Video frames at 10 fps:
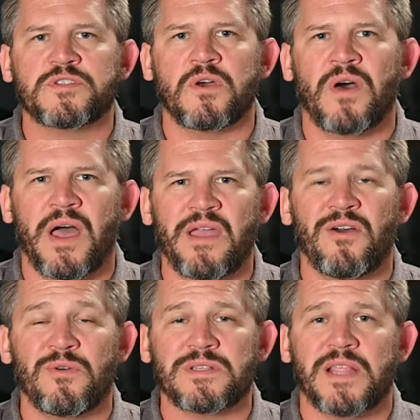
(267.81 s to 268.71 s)
So I
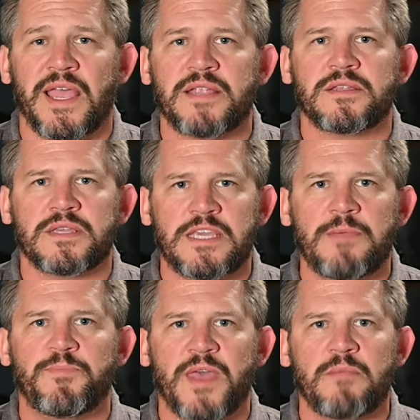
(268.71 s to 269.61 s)
always like to
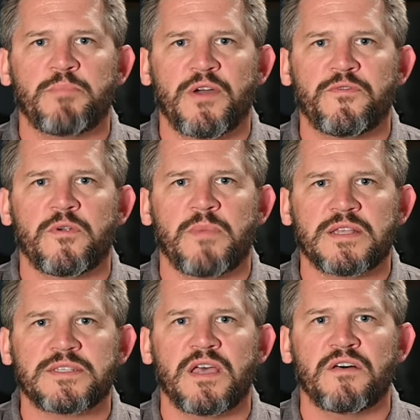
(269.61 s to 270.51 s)
keep that buffer
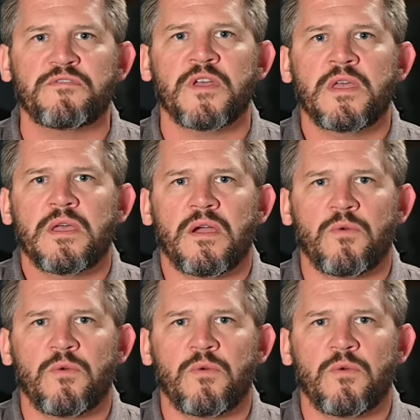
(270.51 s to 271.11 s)
myself